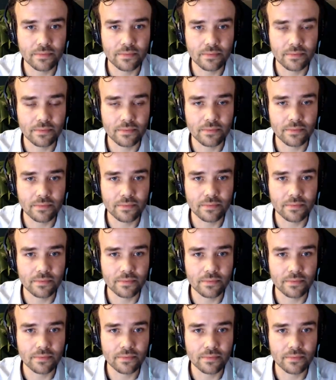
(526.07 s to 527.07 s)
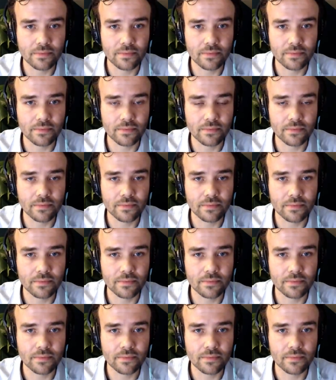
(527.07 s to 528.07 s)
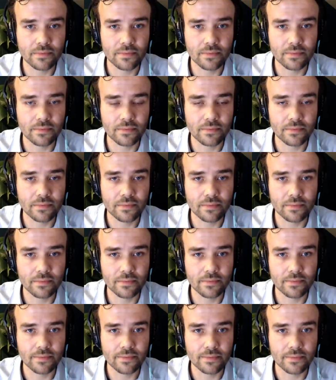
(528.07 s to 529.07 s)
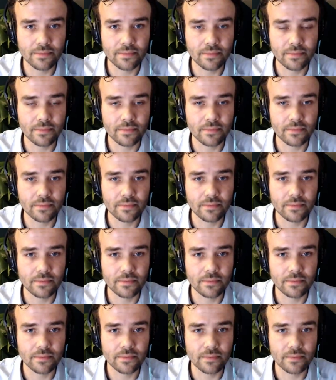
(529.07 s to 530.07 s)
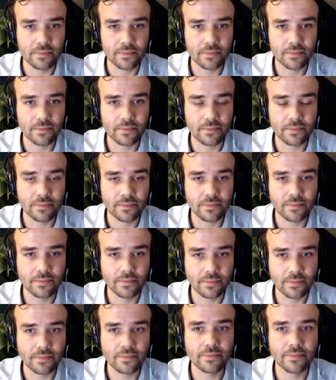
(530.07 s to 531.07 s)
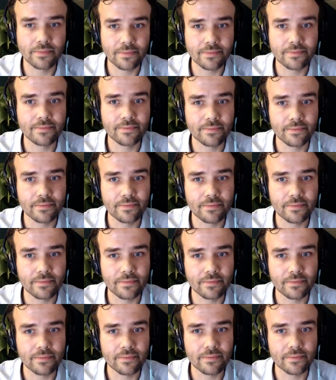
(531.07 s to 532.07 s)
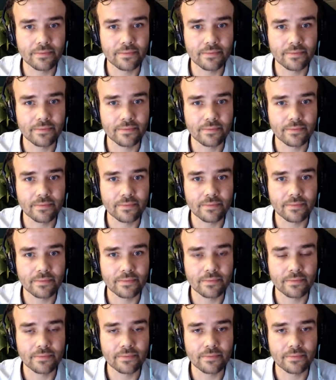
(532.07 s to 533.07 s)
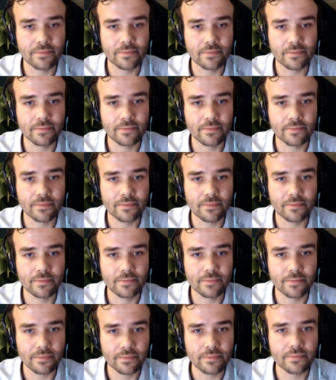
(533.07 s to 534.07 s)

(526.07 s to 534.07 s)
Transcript: (silent)